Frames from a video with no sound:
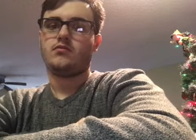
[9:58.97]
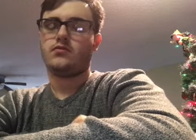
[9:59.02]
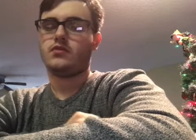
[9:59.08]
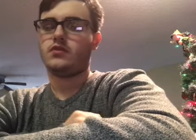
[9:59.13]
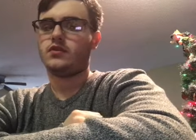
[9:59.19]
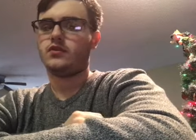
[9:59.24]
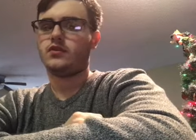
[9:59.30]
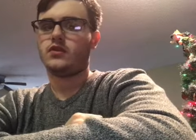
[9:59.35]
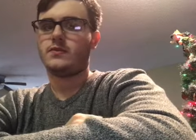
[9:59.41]

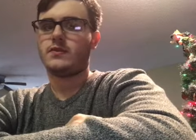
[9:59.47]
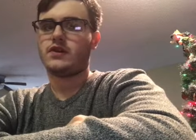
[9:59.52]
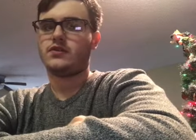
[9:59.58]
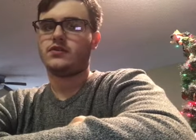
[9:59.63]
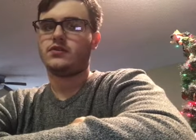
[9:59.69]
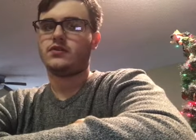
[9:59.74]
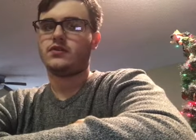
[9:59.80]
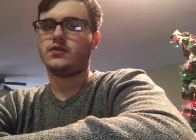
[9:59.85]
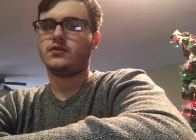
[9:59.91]
like very
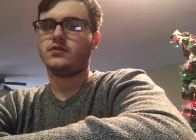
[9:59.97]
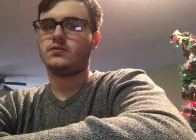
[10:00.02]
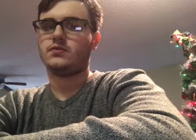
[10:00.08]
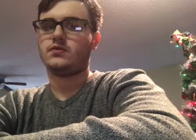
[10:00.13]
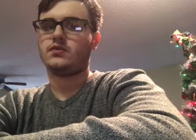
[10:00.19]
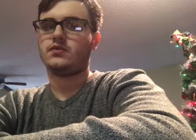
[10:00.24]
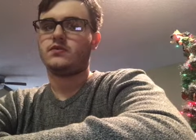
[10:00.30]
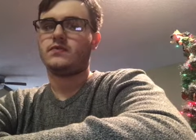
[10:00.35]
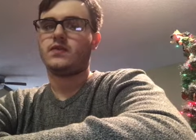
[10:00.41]
bad things
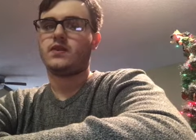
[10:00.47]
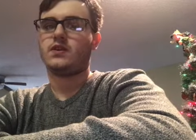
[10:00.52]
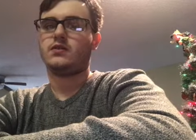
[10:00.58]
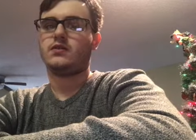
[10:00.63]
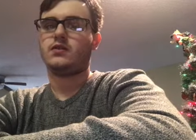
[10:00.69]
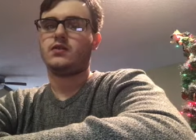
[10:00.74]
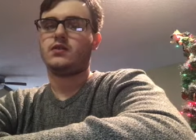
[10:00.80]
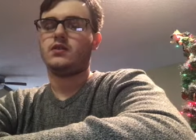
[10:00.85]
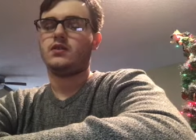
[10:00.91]
were the fact
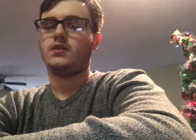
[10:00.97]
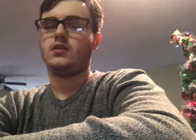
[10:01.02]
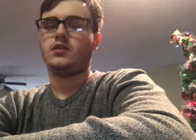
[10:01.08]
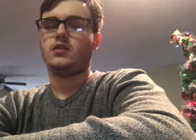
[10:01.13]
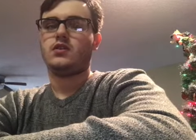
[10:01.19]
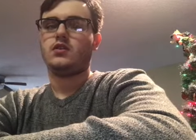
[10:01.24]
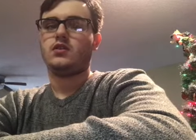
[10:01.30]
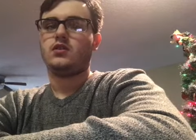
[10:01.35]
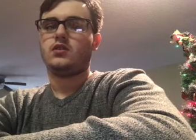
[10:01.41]
that
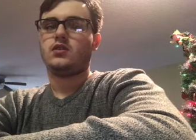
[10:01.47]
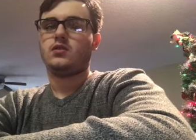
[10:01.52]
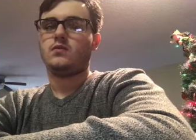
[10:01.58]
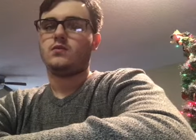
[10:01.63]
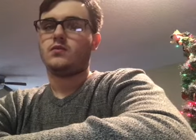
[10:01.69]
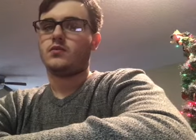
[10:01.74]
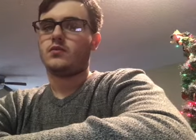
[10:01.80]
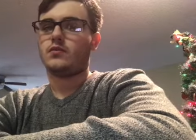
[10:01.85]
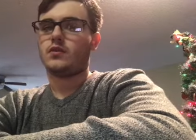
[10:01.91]

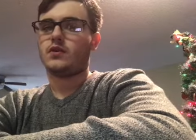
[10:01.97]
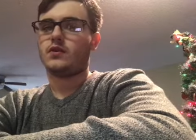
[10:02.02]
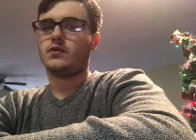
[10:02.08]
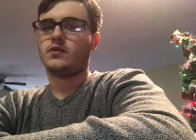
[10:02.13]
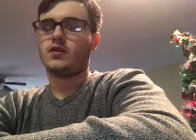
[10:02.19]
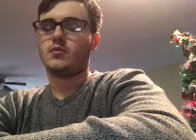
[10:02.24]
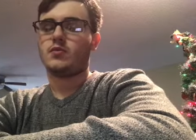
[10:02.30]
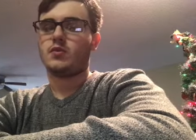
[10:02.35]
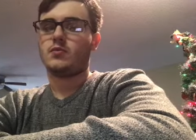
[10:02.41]
my
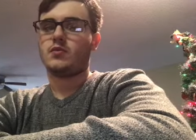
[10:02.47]
grandpa